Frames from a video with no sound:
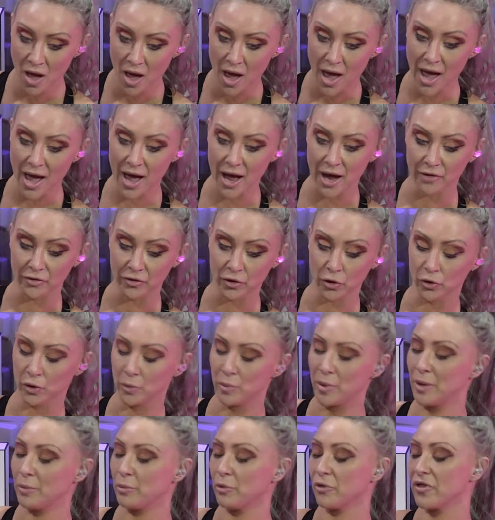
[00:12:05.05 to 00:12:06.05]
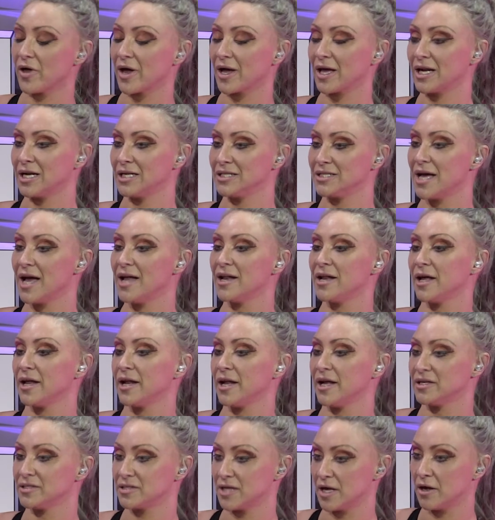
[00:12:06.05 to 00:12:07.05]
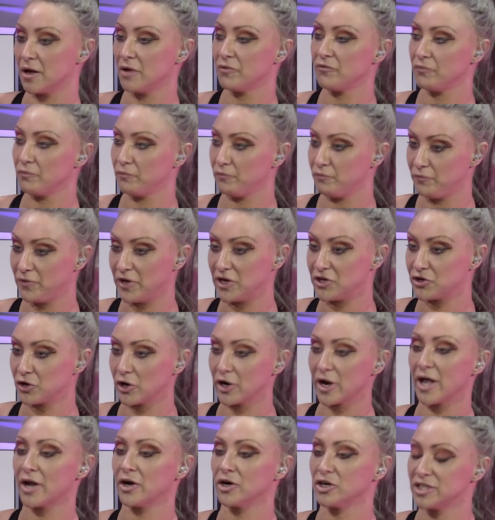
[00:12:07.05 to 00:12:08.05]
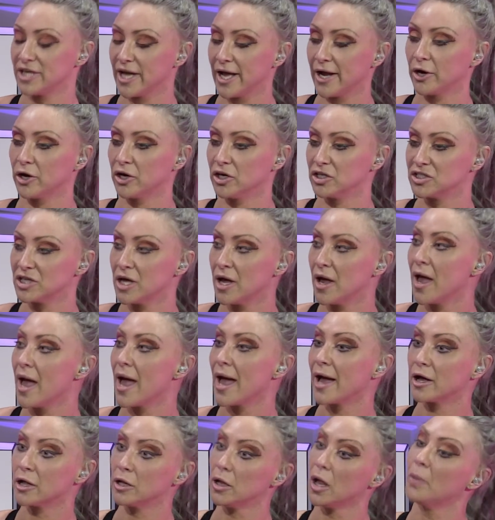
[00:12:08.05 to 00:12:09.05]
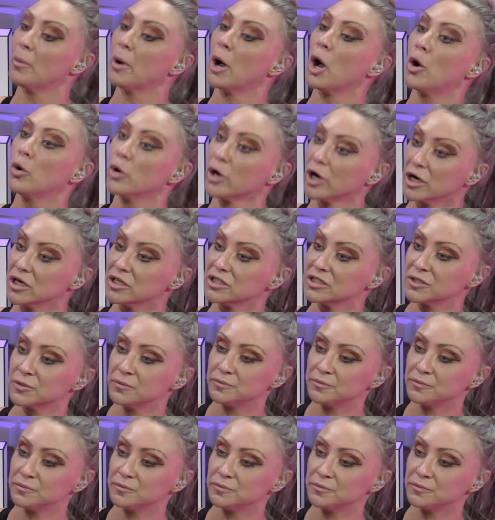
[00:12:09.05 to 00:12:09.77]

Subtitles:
And the only people that can attend it is featured entertainers and club owners.